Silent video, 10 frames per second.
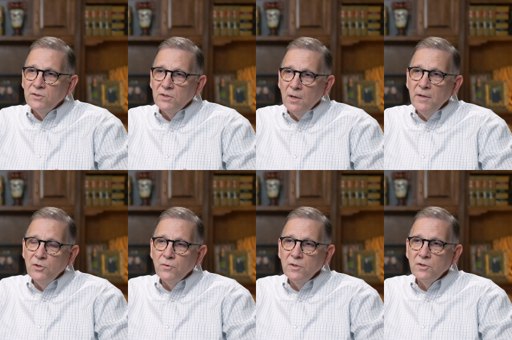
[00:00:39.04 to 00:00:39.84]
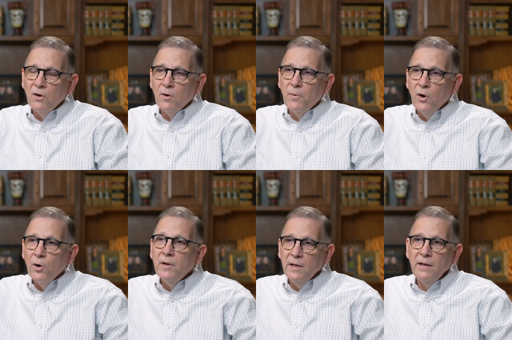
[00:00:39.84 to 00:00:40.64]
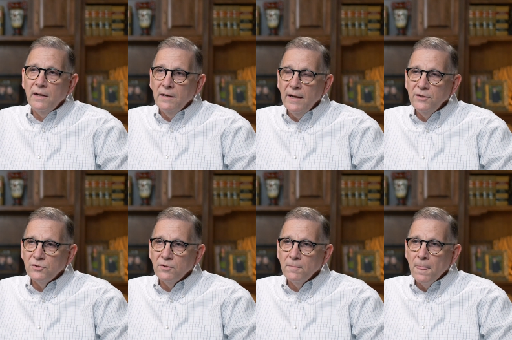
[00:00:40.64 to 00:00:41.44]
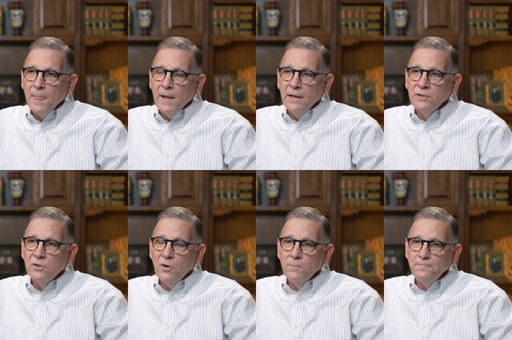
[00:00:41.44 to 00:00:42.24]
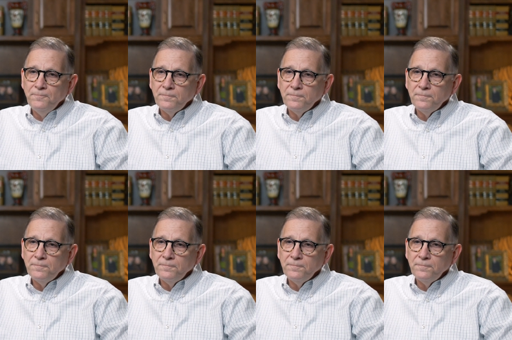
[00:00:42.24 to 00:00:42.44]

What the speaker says: some injuries are permanent in nature. And so